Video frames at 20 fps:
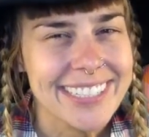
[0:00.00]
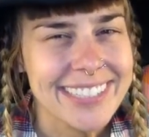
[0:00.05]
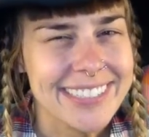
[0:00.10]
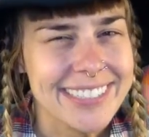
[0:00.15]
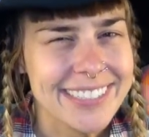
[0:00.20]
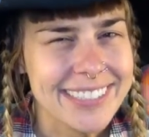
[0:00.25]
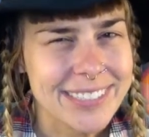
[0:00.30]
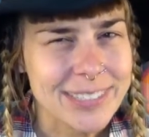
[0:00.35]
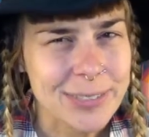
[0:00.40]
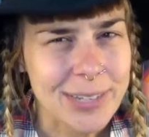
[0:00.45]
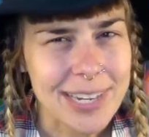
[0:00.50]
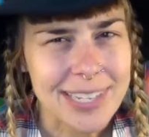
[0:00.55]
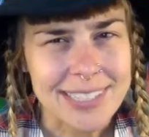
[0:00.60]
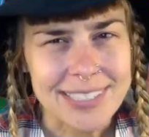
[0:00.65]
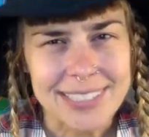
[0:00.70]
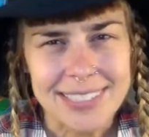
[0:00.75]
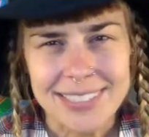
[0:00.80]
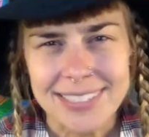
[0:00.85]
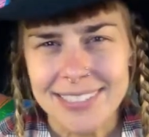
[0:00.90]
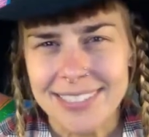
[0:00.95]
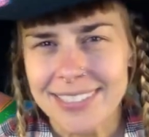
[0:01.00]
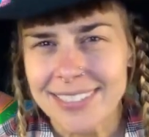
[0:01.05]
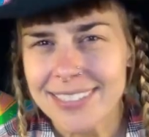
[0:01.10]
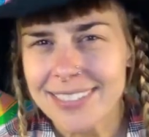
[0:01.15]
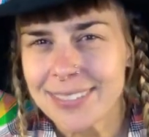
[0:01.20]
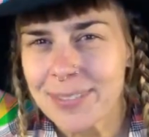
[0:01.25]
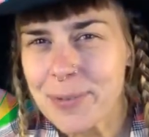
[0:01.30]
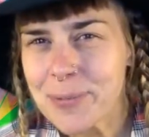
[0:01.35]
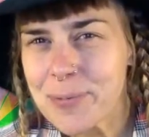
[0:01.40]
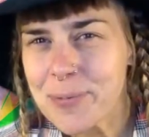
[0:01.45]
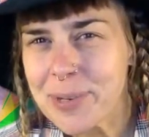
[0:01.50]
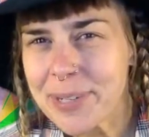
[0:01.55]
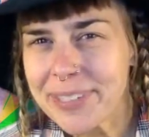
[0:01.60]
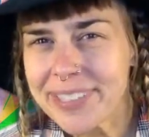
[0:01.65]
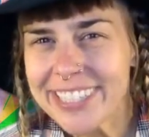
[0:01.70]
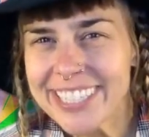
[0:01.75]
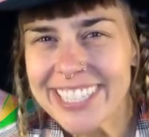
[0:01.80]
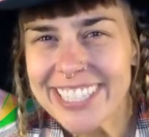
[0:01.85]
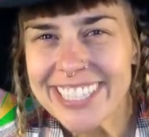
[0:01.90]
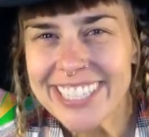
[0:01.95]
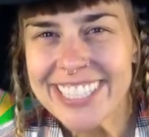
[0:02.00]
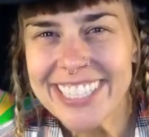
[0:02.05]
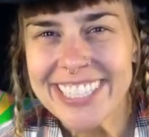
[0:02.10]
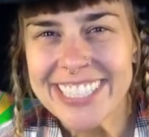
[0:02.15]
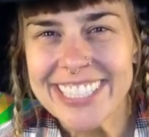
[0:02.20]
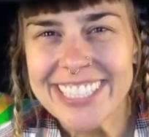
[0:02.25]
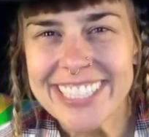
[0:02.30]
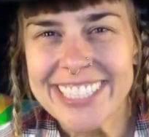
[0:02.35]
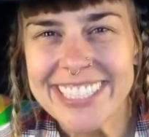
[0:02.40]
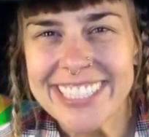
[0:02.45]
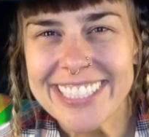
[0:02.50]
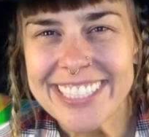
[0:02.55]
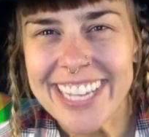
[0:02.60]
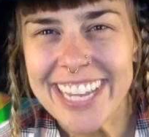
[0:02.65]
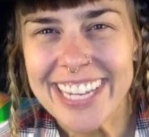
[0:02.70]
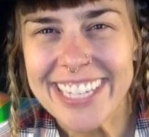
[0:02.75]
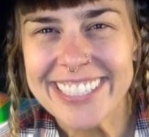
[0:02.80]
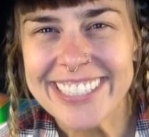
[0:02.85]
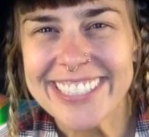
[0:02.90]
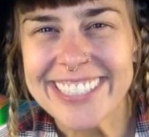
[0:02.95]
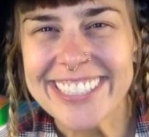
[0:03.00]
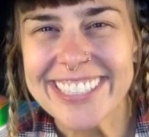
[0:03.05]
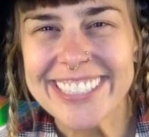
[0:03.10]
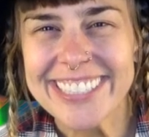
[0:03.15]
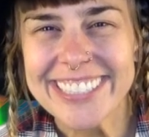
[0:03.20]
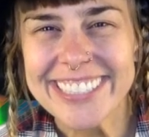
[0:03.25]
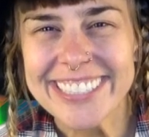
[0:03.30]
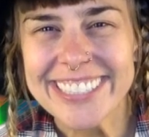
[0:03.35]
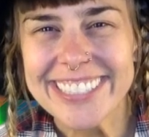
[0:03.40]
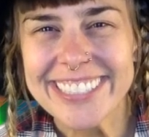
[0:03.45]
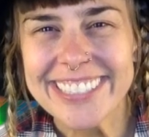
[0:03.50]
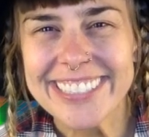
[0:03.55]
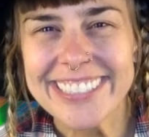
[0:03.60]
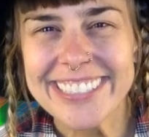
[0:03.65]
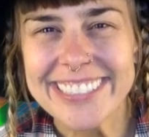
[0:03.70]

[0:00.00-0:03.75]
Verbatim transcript: stressed, worried, anxious,